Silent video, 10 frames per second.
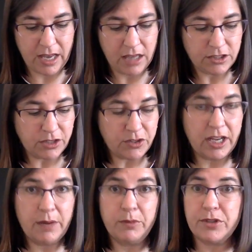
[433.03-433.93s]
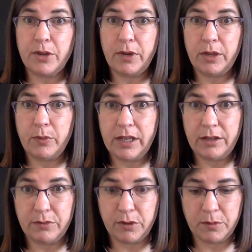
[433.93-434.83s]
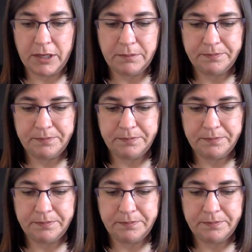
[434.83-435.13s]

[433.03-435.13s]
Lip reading: Dr. M was already waiting for me.